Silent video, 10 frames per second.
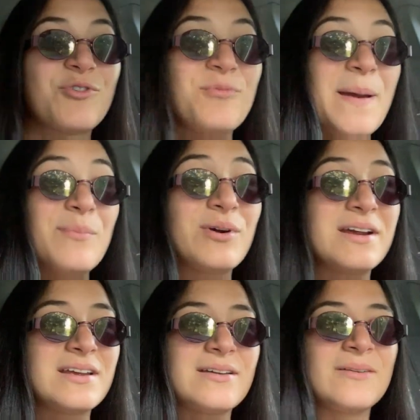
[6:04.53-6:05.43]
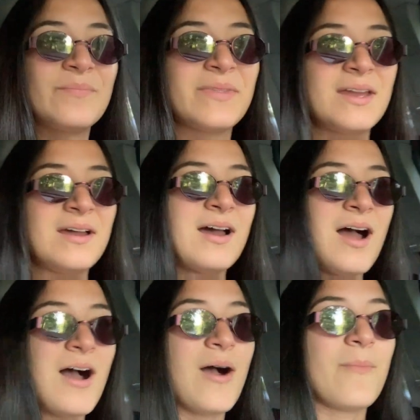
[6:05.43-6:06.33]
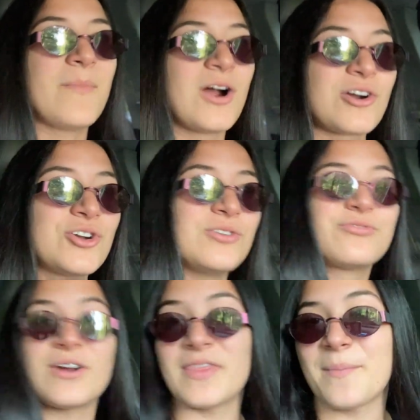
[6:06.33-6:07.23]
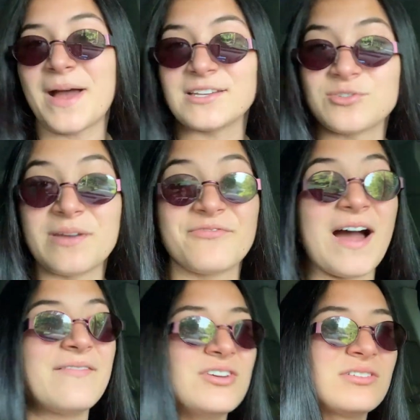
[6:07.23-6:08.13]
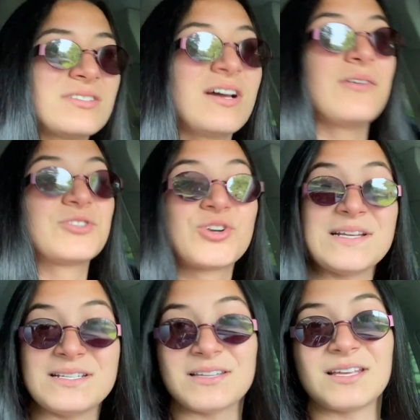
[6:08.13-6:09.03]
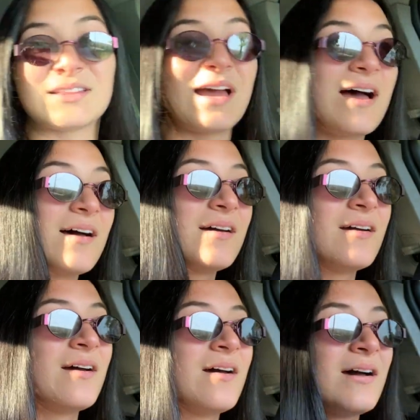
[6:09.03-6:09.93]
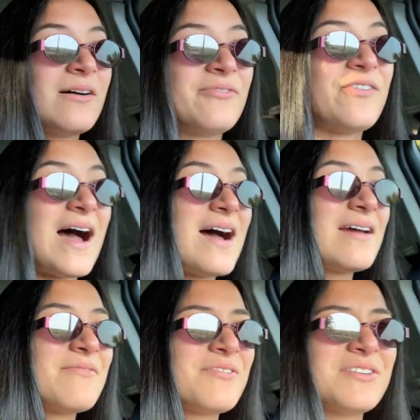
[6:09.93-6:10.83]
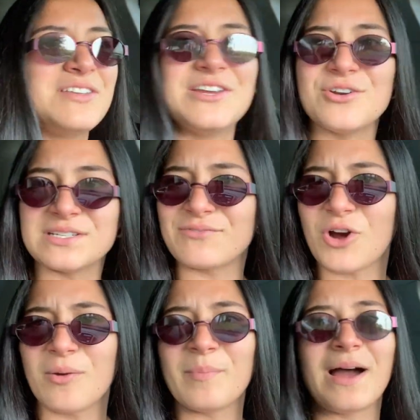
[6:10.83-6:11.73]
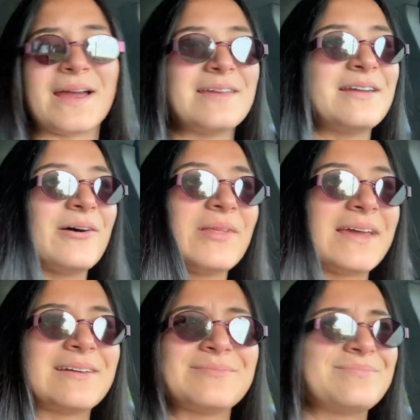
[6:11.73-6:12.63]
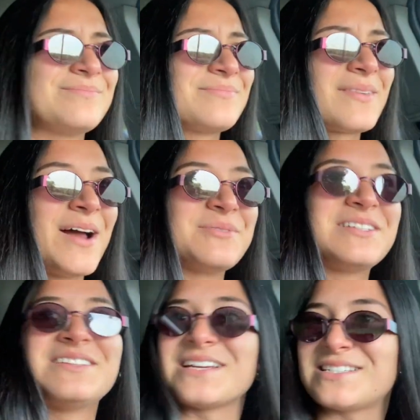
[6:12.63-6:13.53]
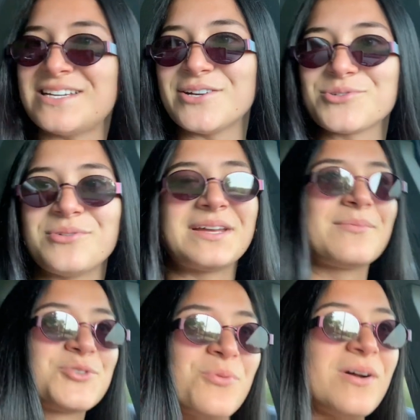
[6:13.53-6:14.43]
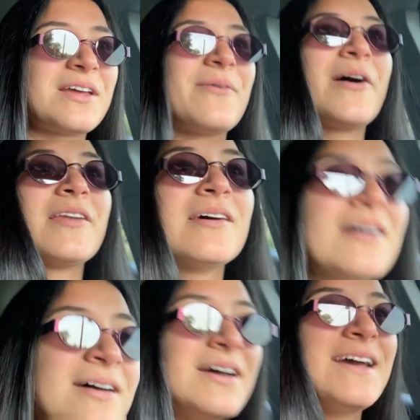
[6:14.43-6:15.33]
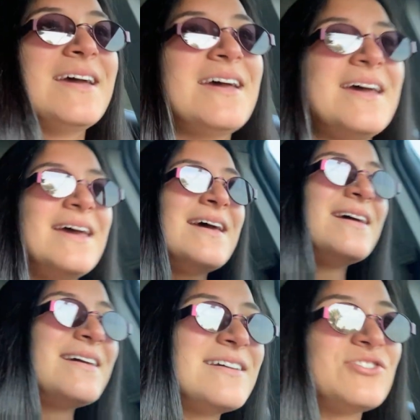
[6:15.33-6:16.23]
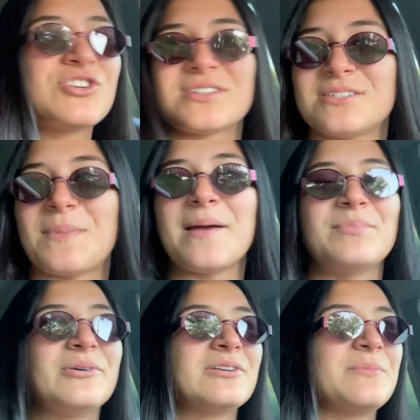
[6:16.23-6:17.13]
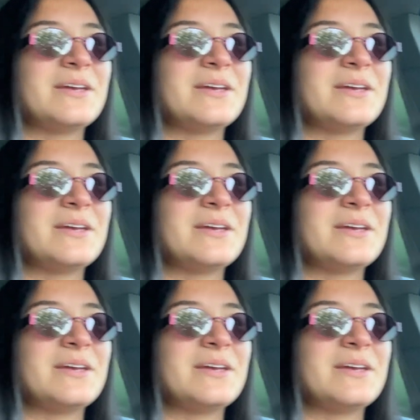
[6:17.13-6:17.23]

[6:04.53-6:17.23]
we're remembering our good friend that passed away 5 years ago. It's crazy to think that 5 years have gone by, you know? Like, I was 16 years old, now I'm 21. It just is mind-blowing to